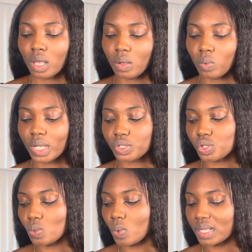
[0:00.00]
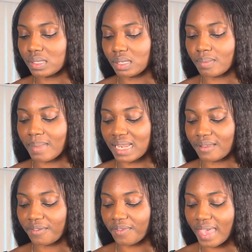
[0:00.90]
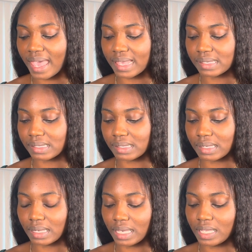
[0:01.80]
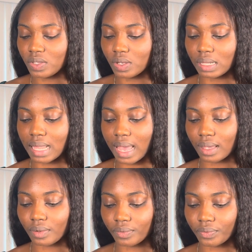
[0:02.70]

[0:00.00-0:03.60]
what you want to manifest in your life.